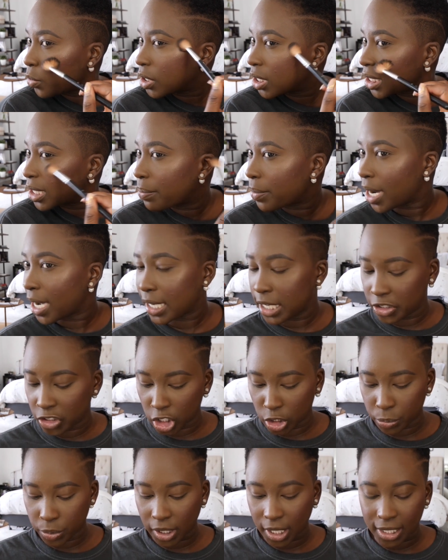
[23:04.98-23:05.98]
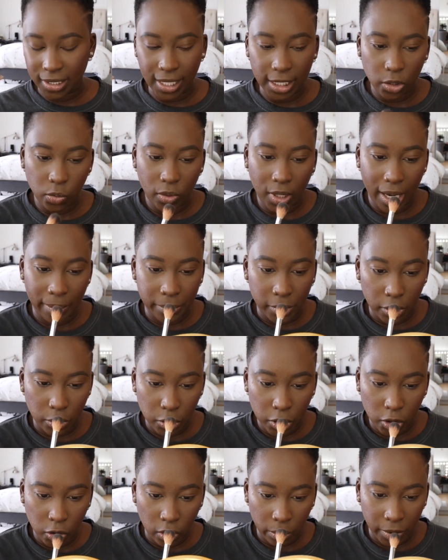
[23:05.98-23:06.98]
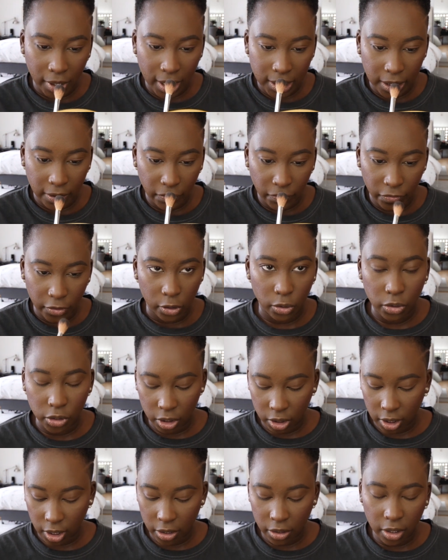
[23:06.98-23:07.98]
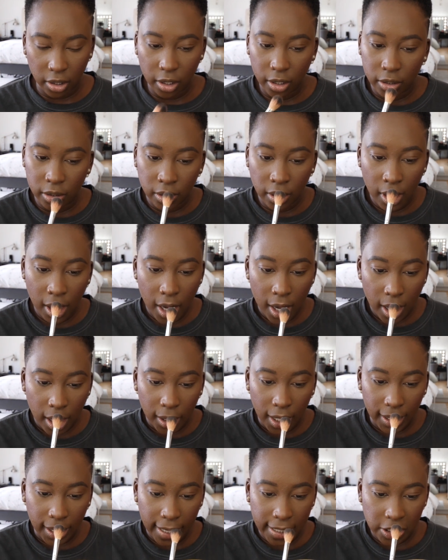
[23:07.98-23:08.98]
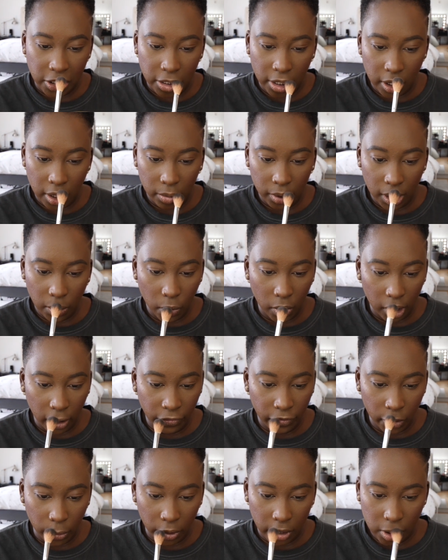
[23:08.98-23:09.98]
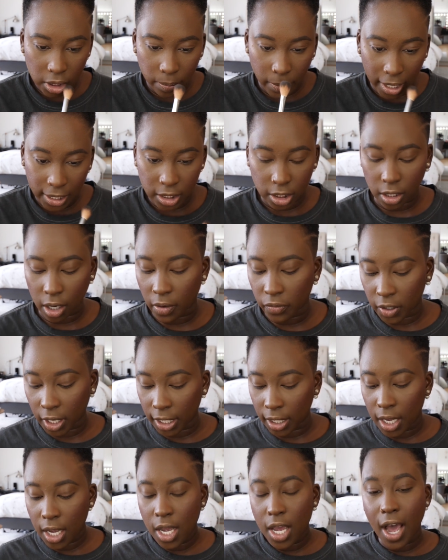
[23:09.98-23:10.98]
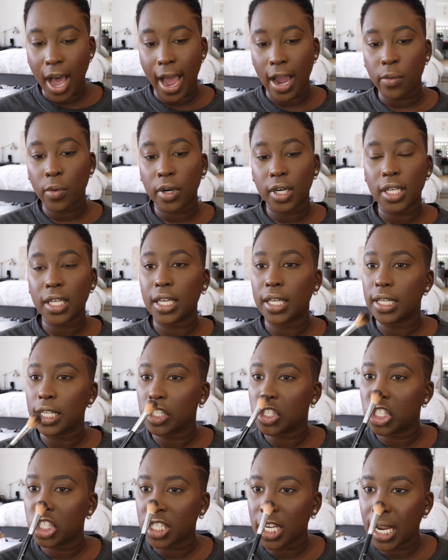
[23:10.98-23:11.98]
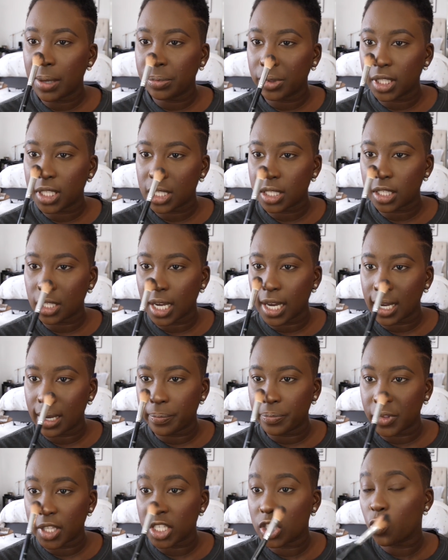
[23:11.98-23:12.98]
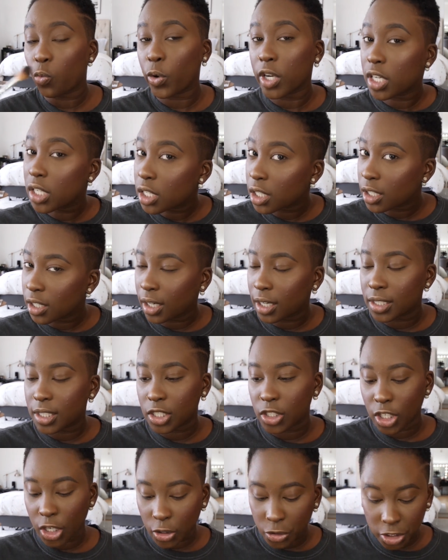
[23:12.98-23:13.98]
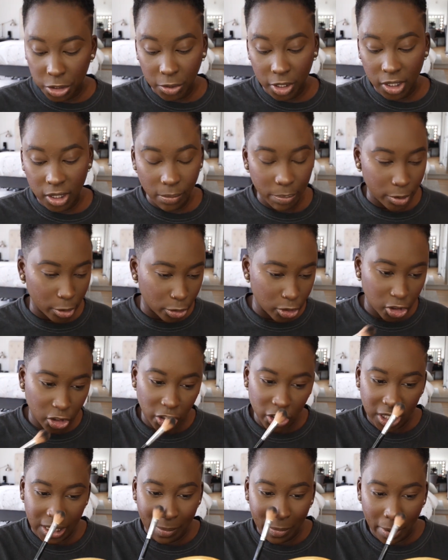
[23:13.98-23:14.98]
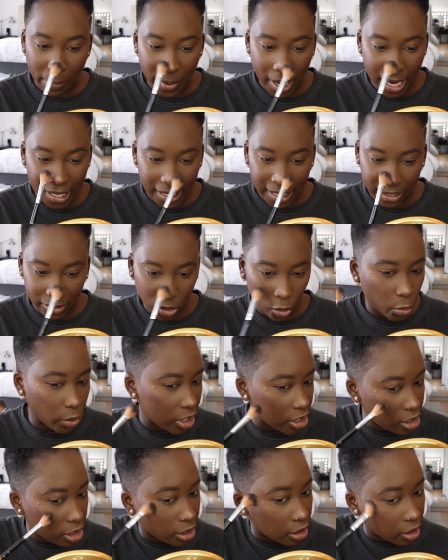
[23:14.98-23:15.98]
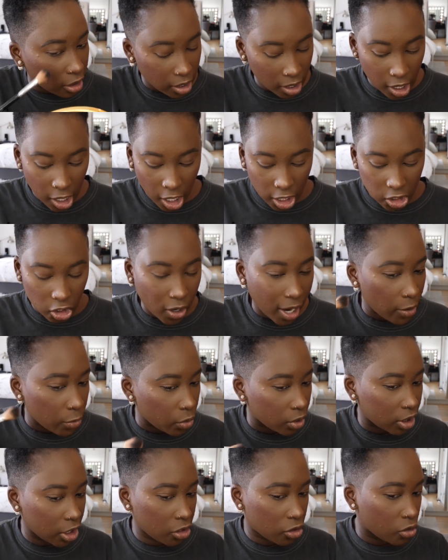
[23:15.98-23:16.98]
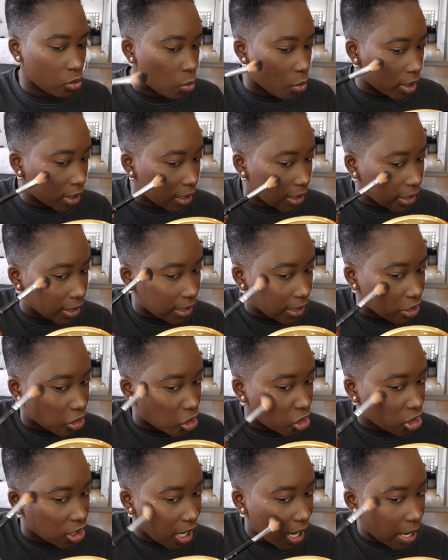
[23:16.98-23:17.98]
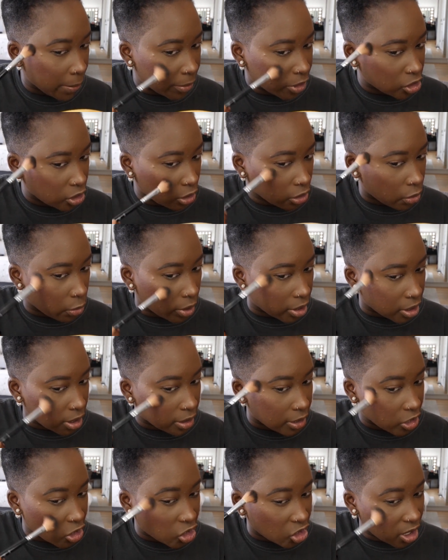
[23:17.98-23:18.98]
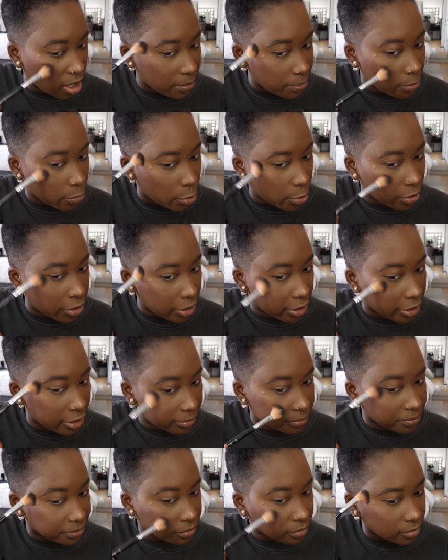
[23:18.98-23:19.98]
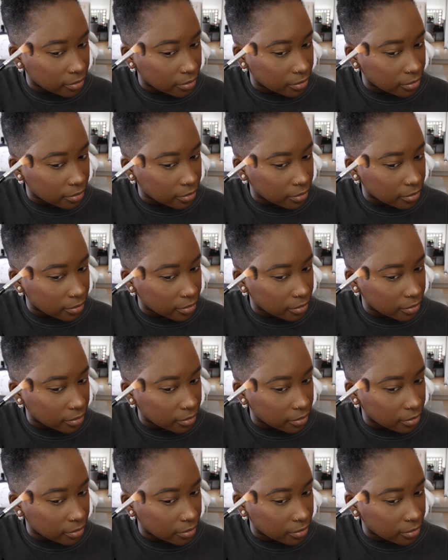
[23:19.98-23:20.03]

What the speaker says: with somebody just because that's what I'm used to, or because it feels good, you know. Like, I genuinely want to focus on myself. Like, I want to get in shape this winter, because you know you're supposed to build your summer body in the winter. So I really do want to get in shape and start going to the gym more.